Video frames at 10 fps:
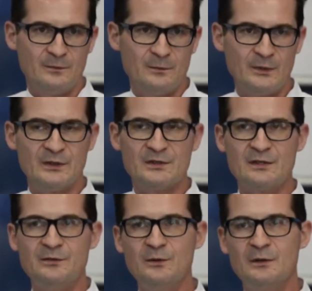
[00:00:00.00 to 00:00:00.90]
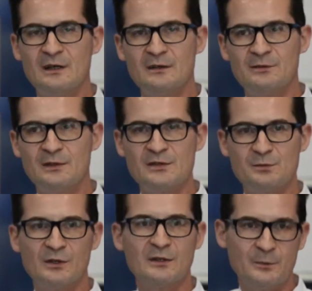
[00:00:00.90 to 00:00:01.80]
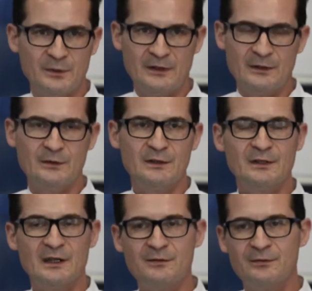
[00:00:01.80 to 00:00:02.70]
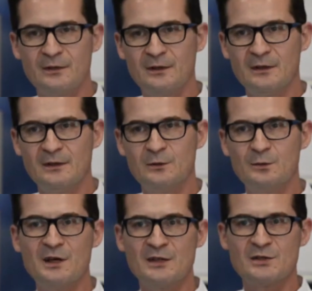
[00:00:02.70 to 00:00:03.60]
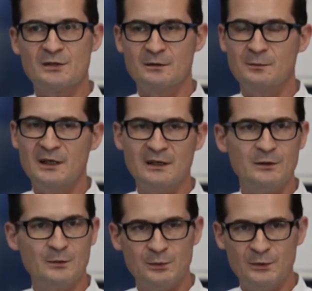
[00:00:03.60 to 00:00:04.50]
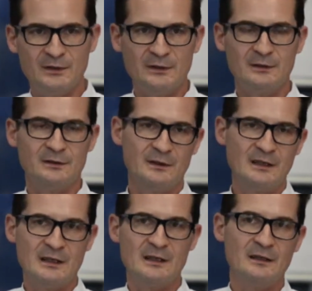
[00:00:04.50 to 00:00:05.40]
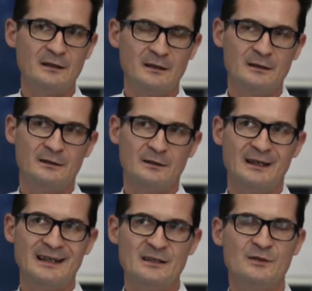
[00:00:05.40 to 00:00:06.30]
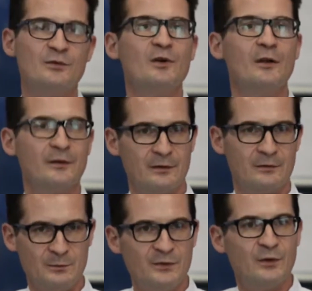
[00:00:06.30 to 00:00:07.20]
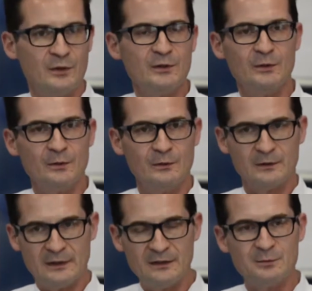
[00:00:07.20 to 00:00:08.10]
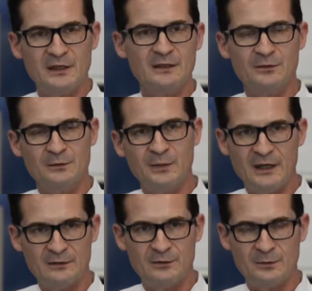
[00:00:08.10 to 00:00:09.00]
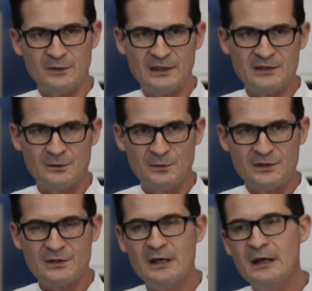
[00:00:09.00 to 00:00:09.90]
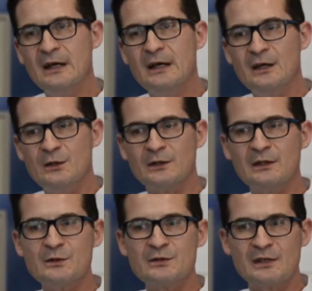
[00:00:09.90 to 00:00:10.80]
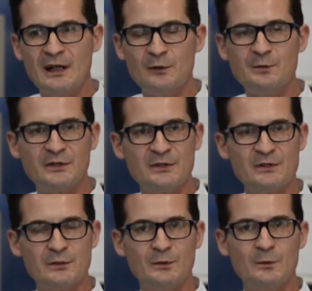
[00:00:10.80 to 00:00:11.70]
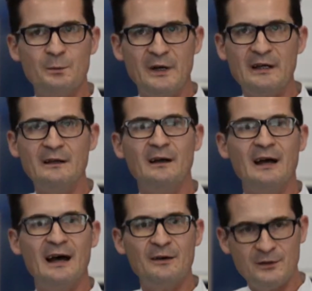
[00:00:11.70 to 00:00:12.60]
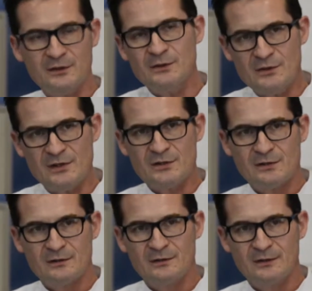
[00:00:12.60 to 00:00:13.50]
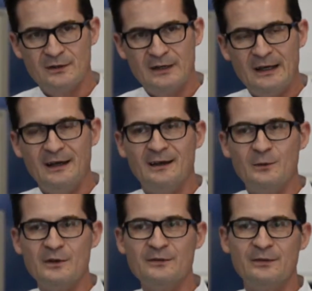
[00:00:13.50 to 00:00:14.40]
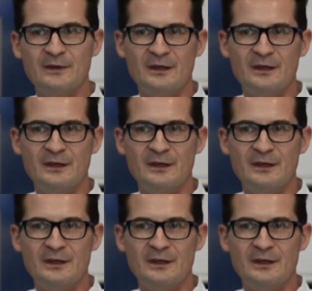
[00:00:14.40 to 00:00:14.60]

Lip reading: because if you are a very small company, you don't have too much money to put it in front before you get money back from the customers. You can use cloud because you pay after usage. With